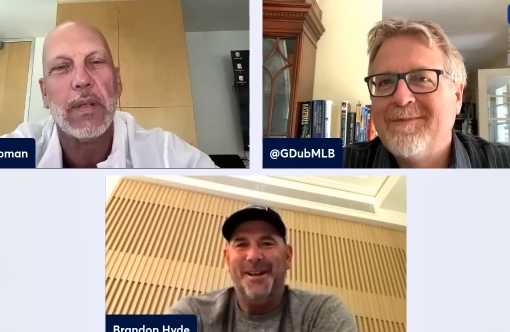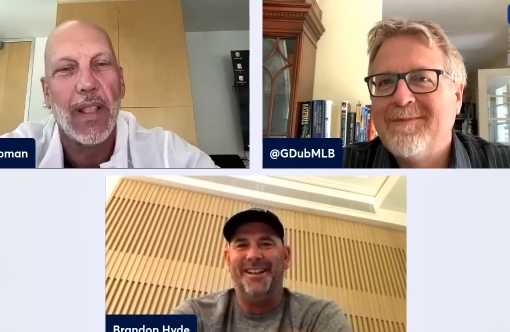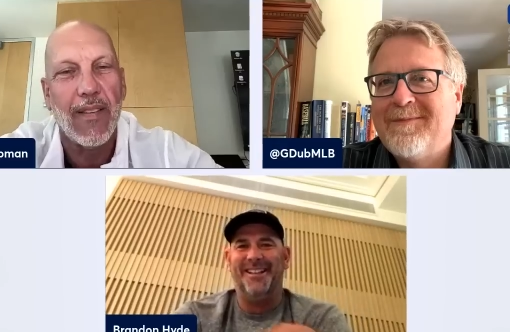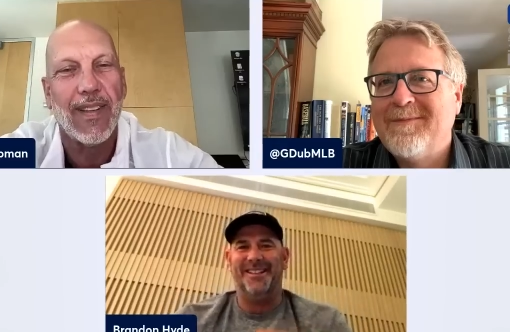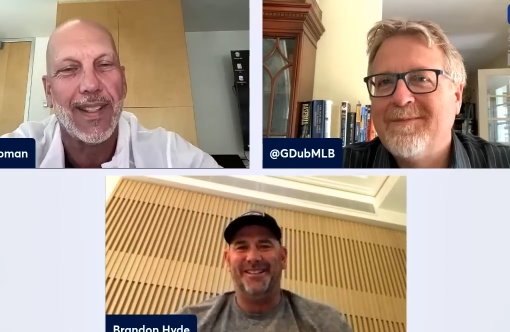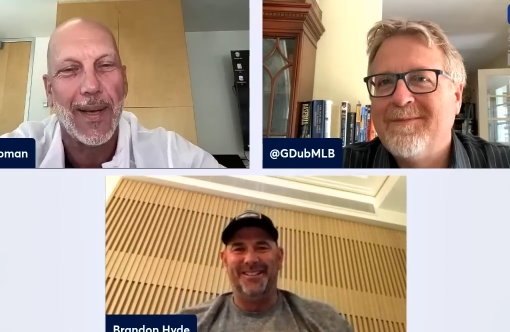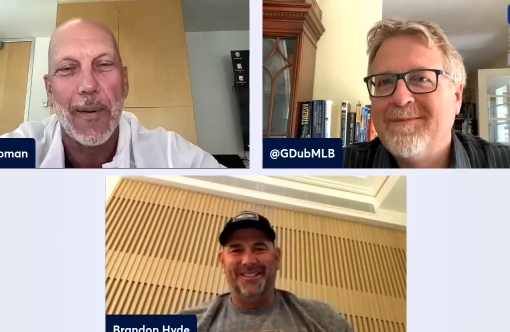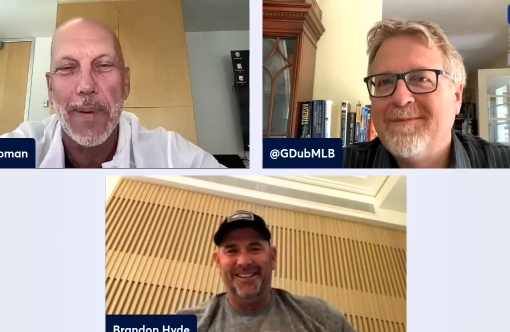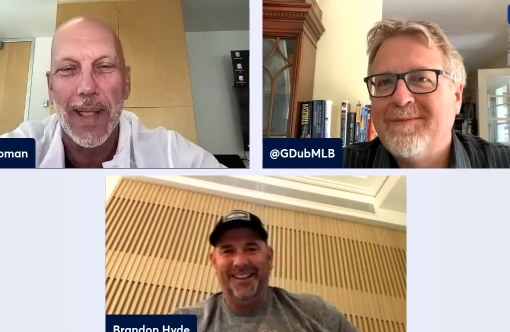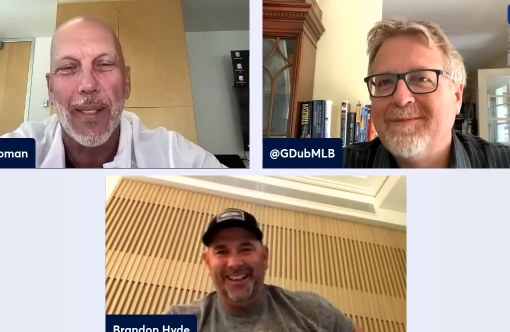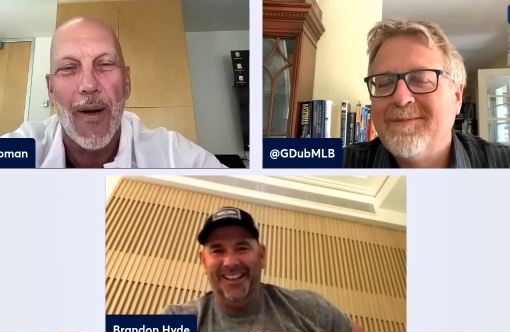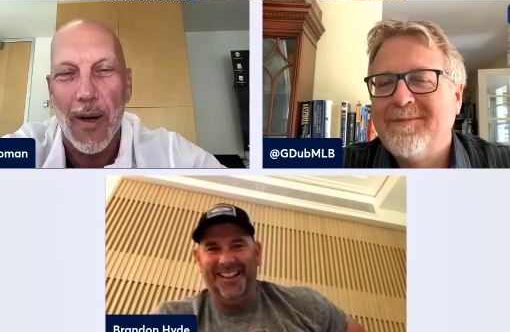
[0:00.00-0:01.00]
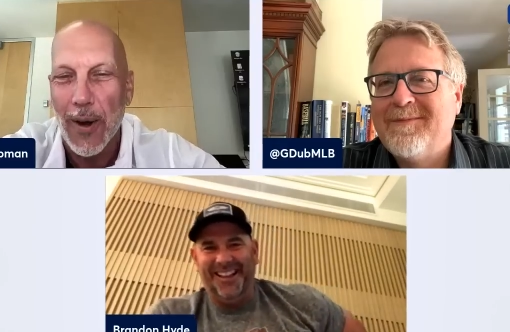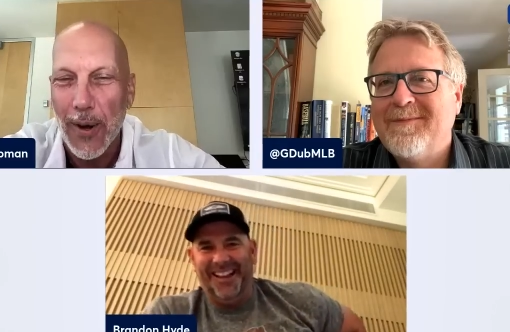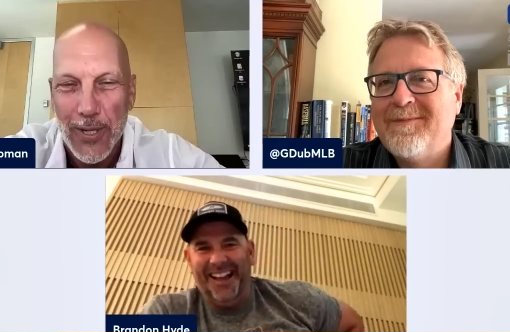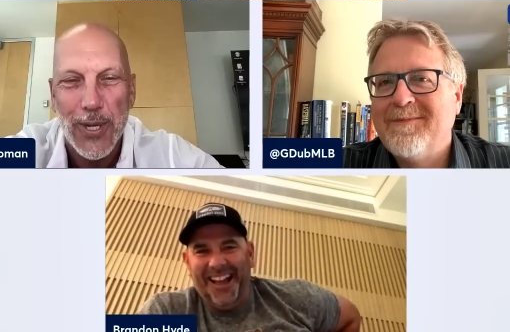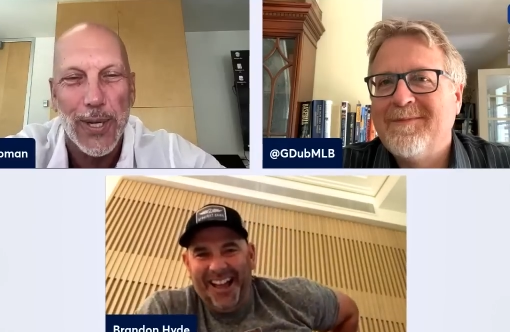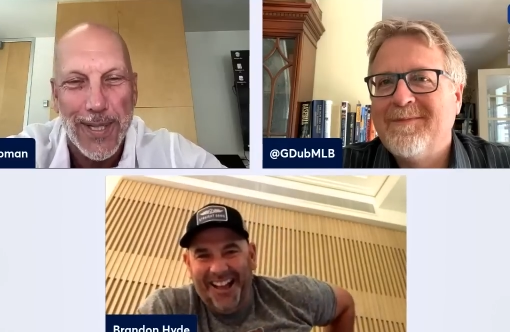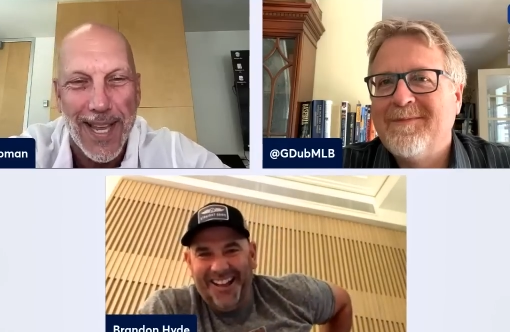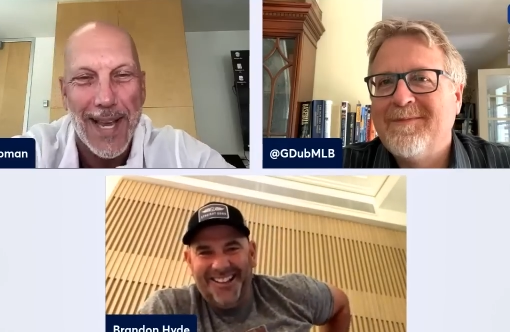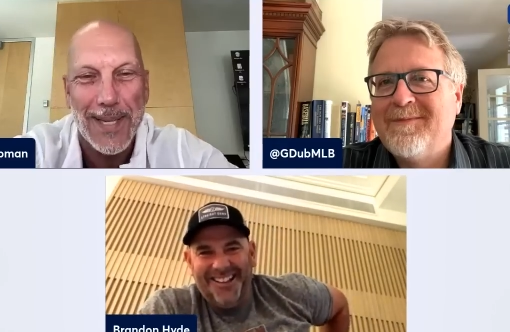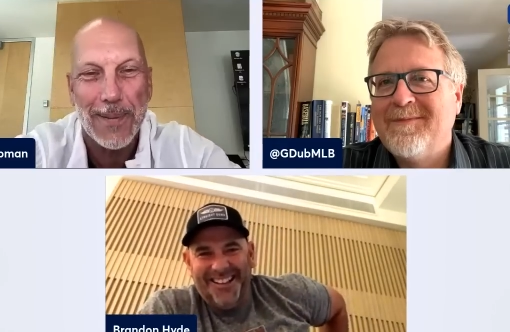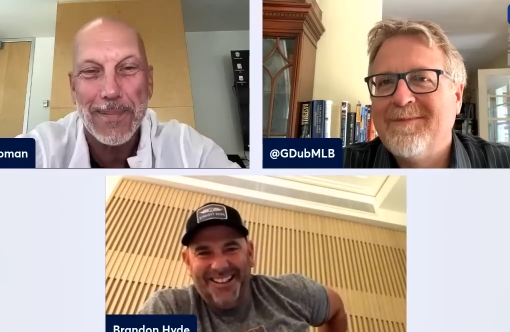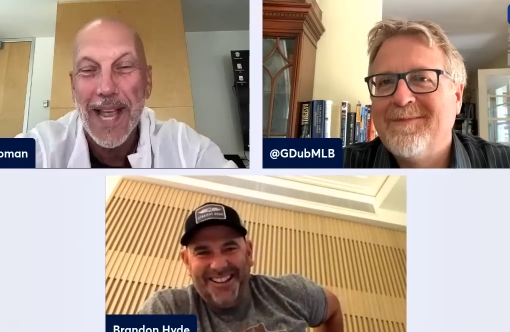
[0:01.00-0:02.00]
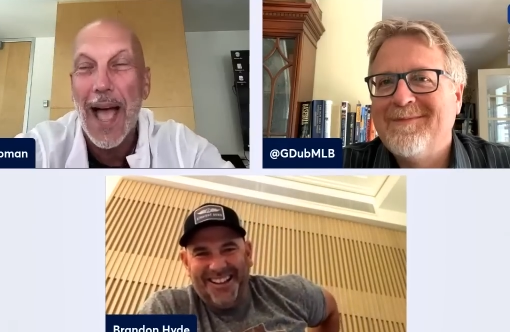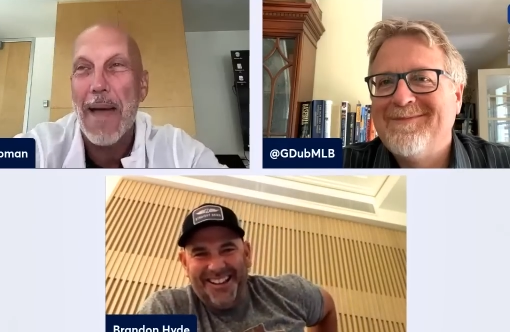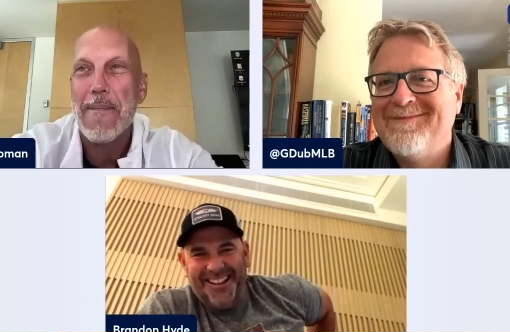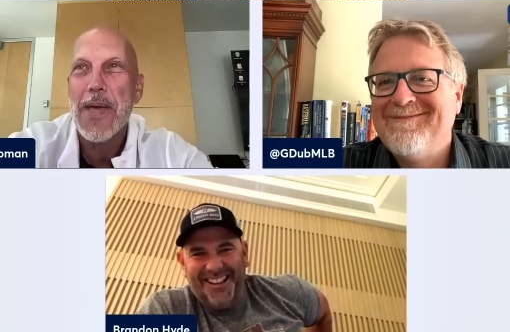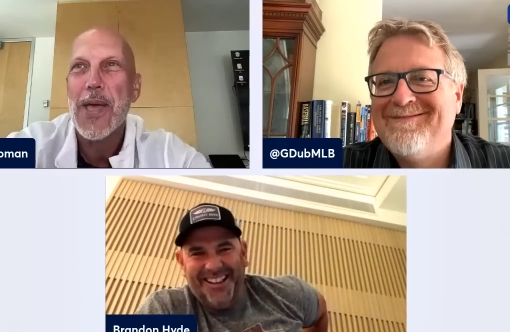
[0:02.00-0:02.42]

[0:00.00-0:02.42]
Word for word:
Speaker 1: you live a little bit longer. It's going to take some time.